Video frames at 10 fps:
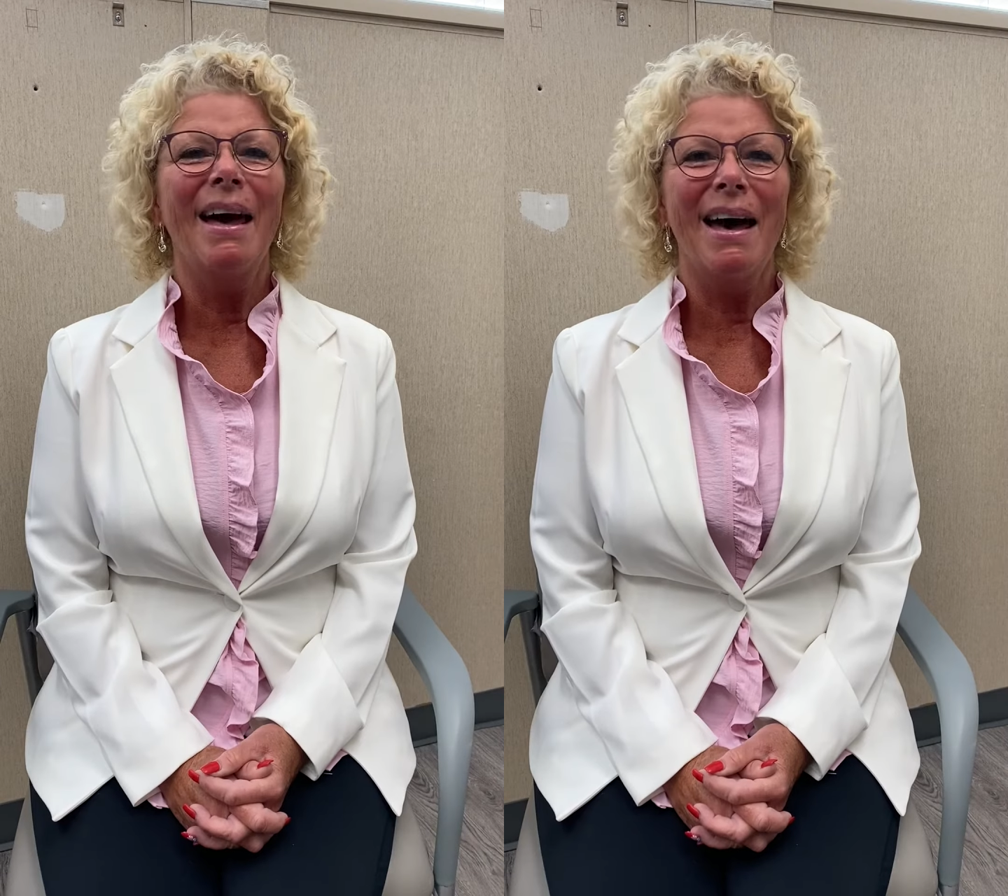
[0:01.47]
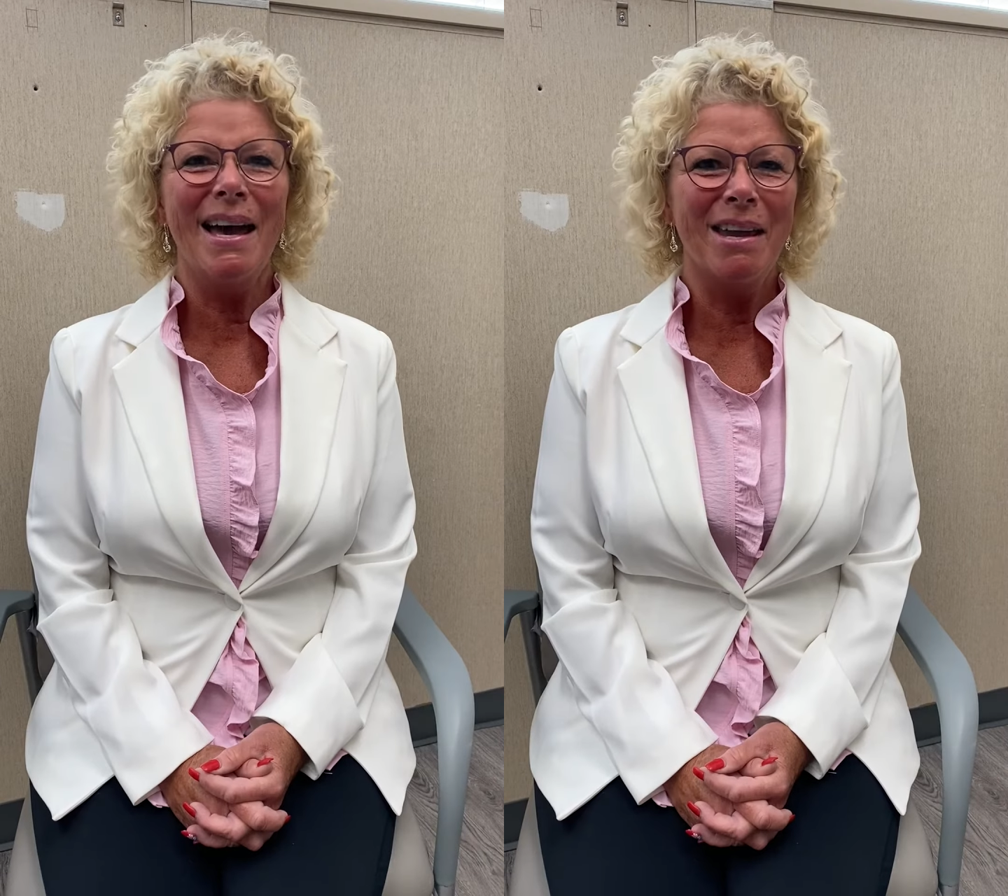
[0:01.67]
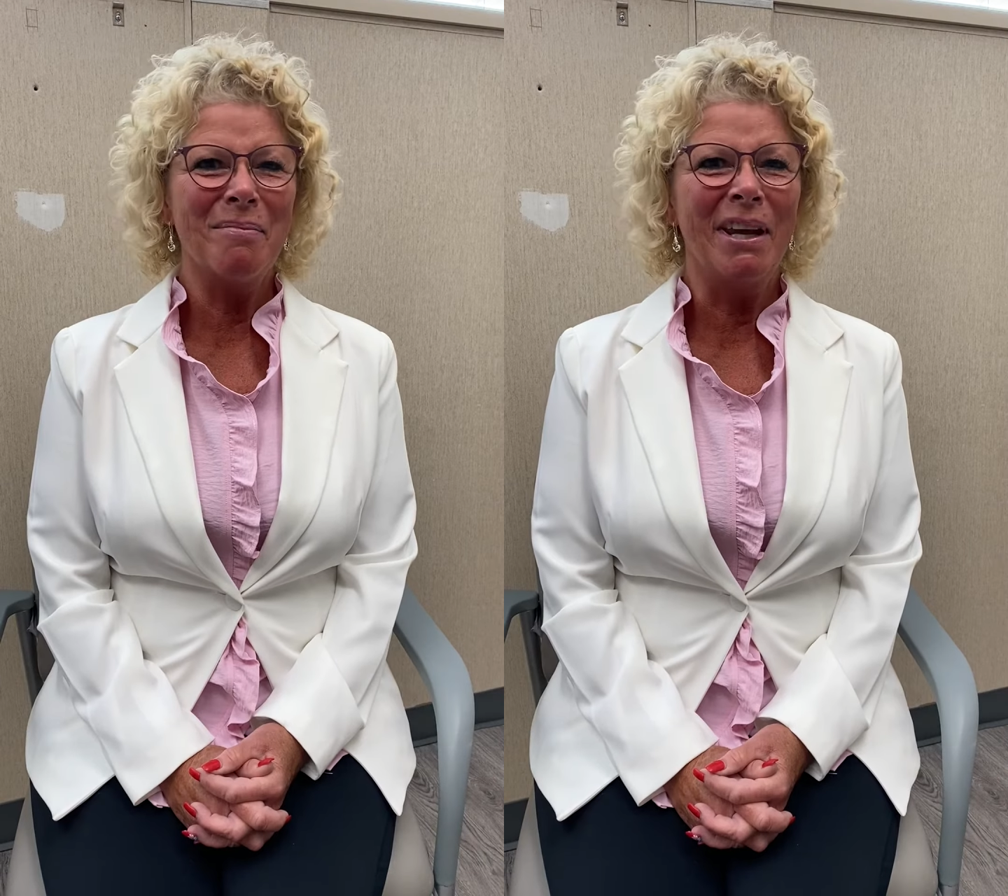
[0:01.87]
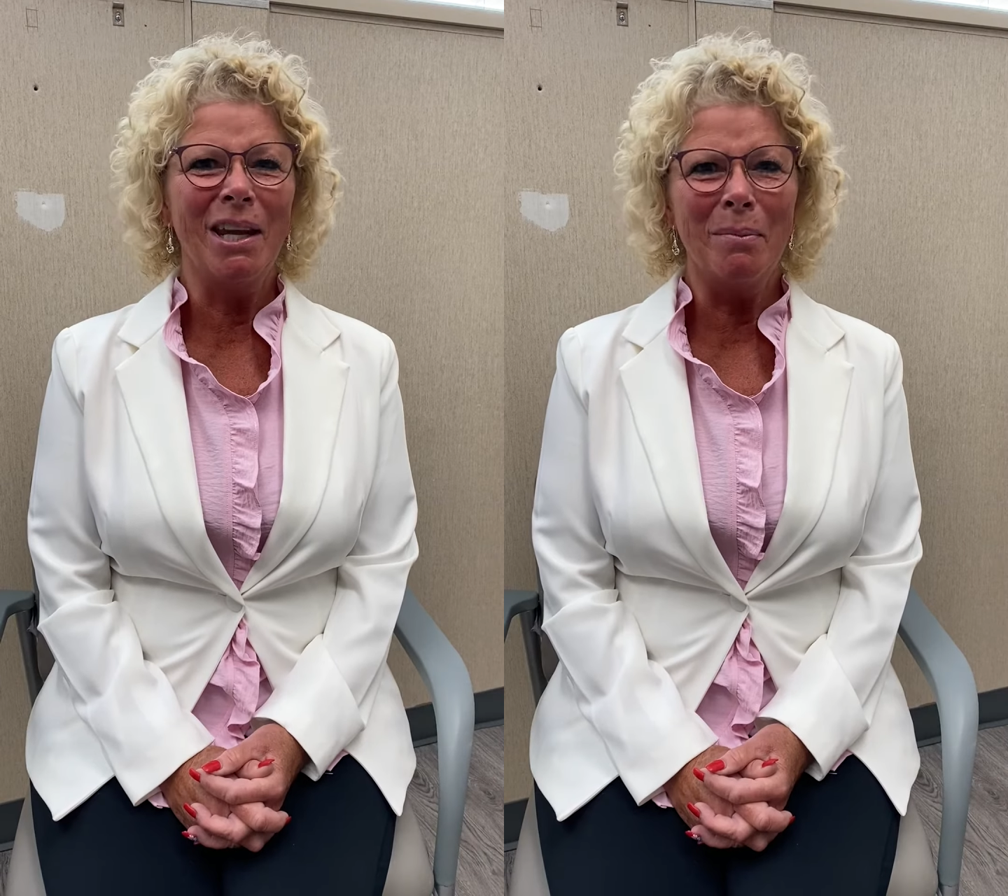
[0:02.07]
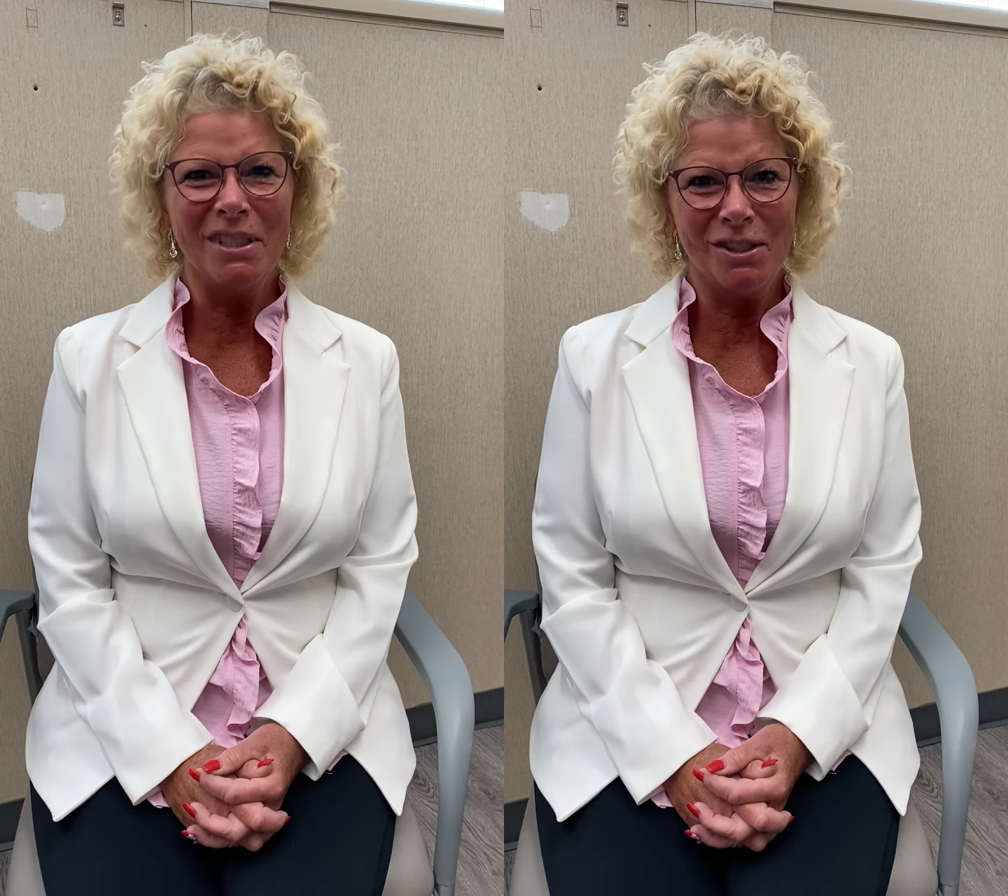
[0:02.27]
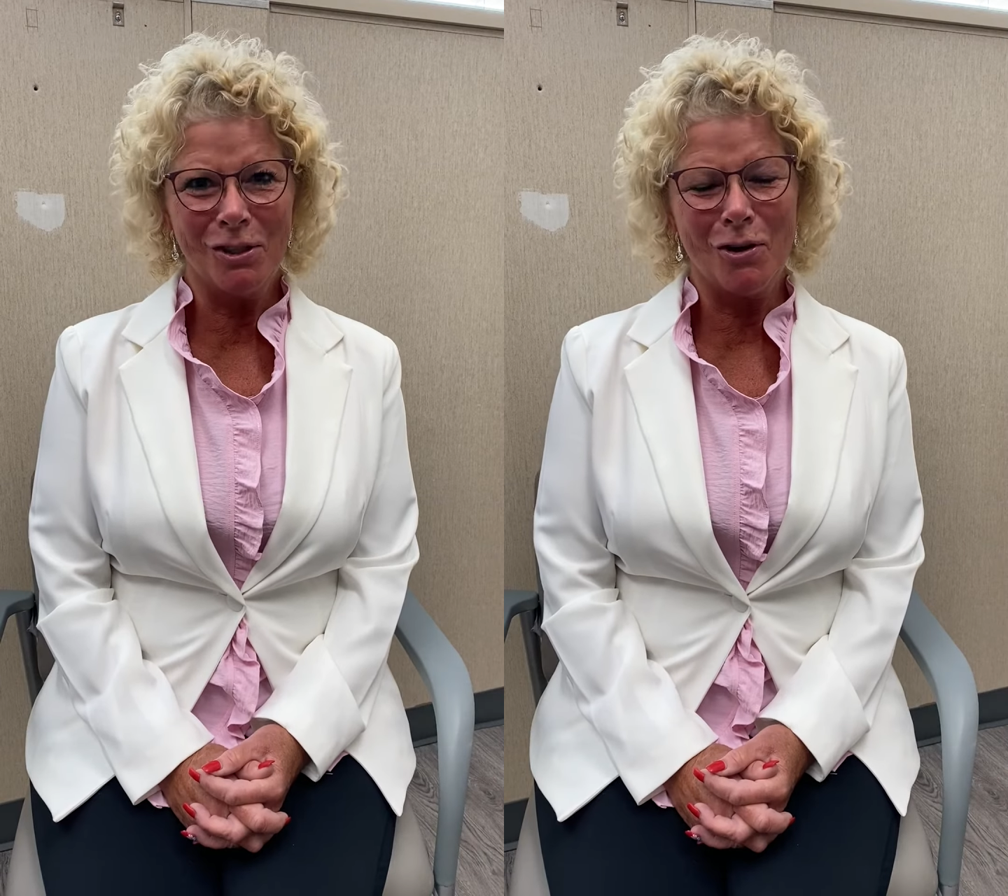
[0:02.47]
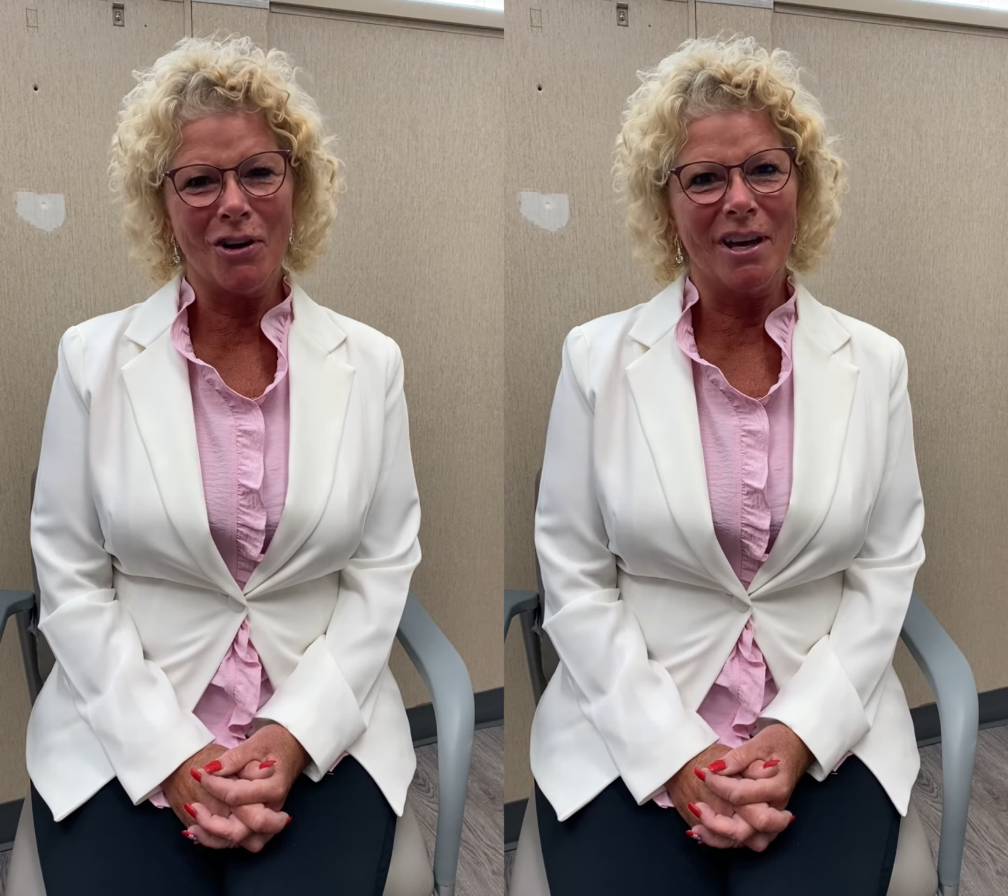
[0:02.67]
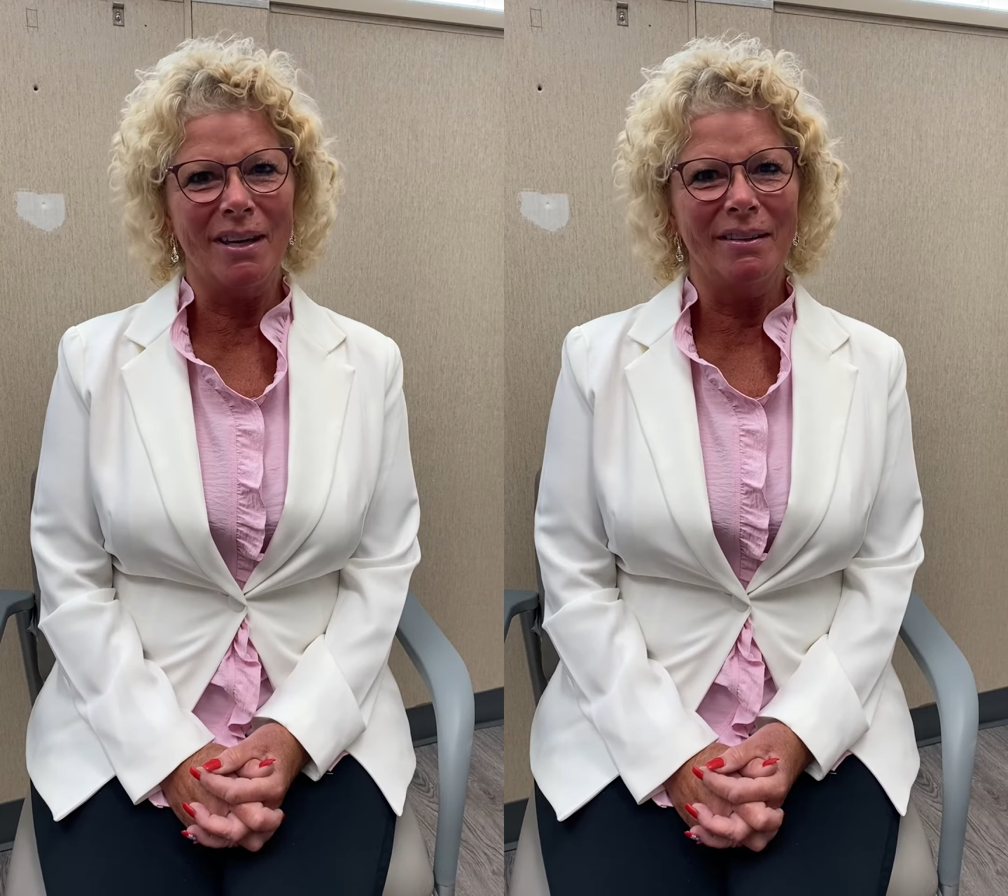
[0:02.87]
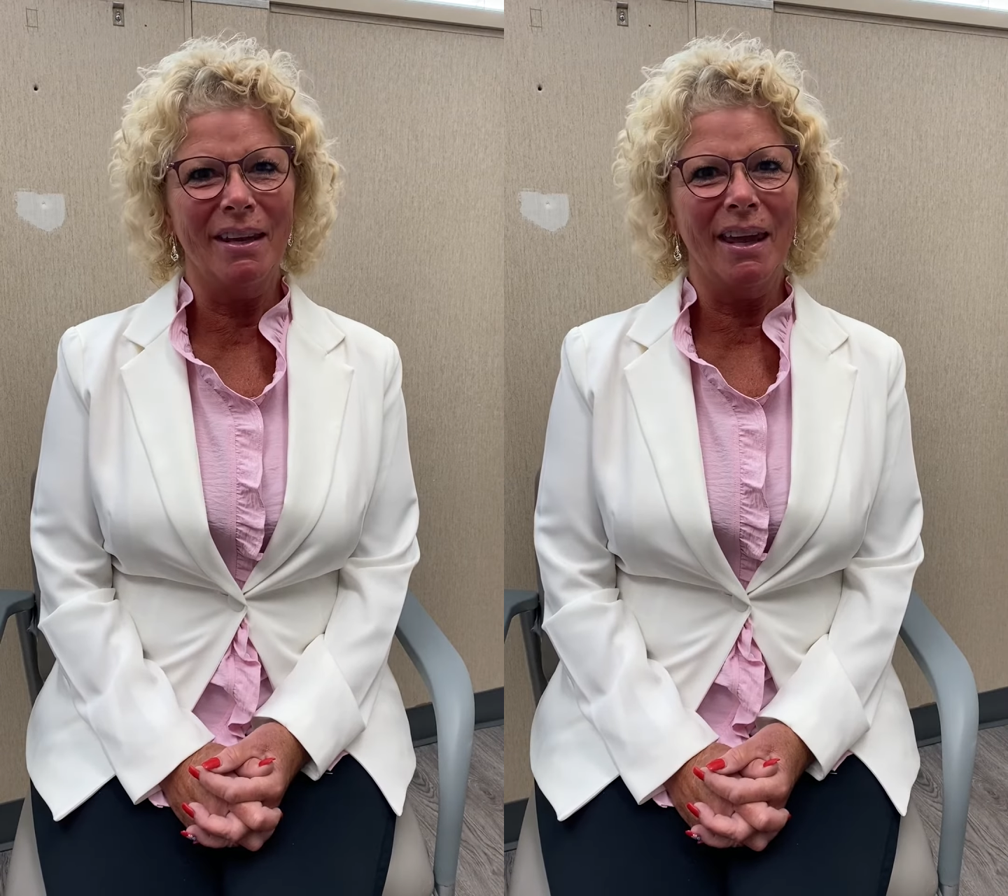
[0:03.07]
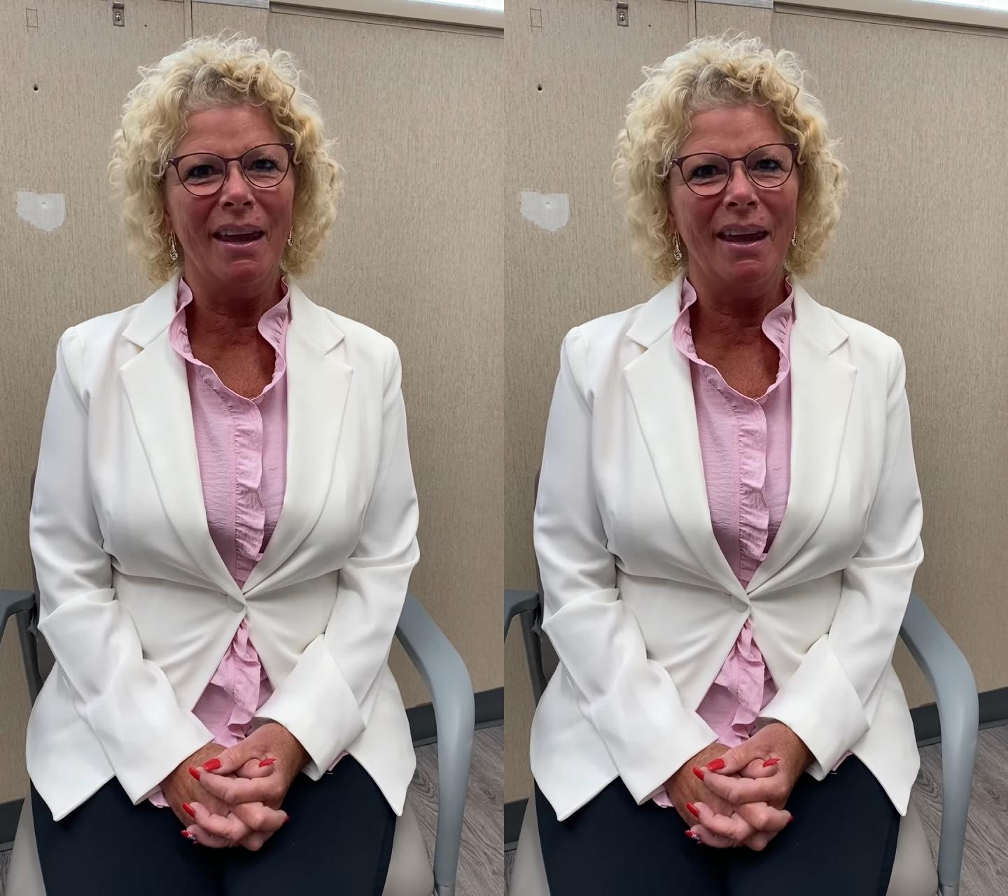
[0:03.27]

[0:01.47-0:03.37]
Hi, my name is Dawn,